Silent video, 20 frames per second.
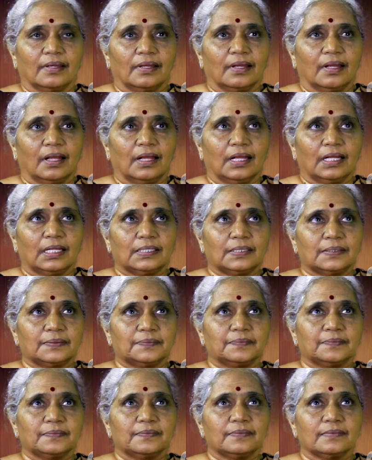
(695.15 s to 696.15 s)

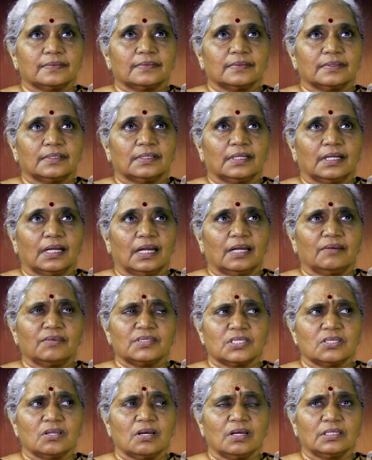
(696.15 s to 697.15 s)
I
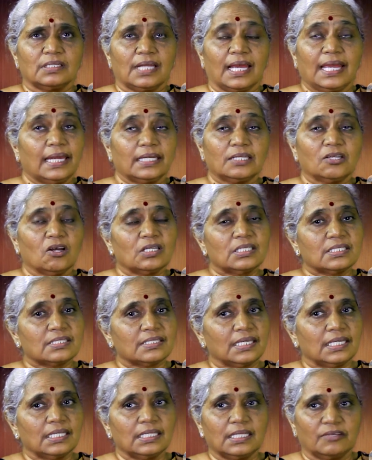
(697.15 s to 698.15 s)
had not
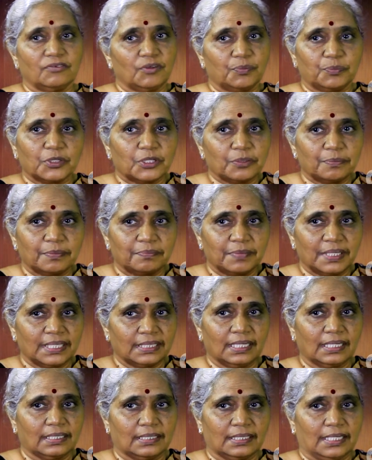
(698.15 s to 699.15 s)
seen Devipuram by
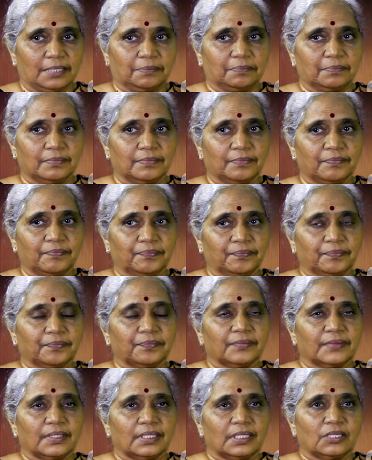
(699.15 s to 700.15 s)
that time.
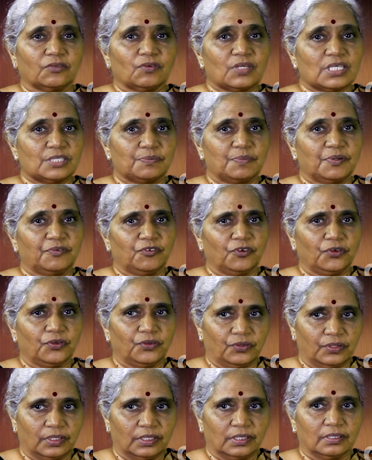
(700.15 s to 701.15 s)
It was before
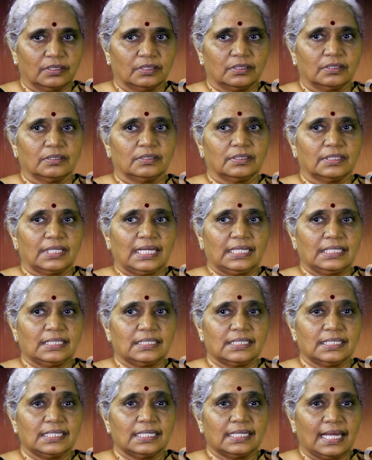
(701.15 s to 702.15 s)

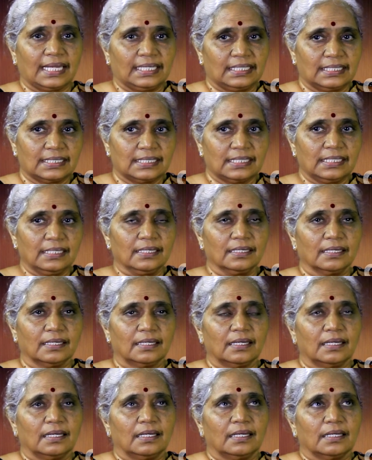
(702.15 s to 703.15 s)
1990,
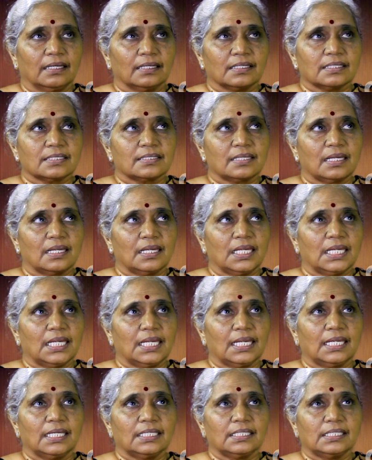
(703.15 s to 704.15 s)
say
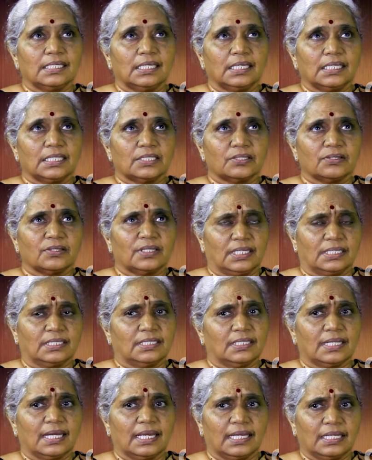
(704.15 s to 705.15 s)
88 or
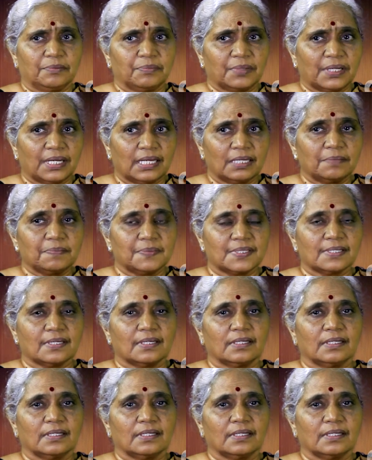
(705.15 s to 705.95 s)
89 perhaps.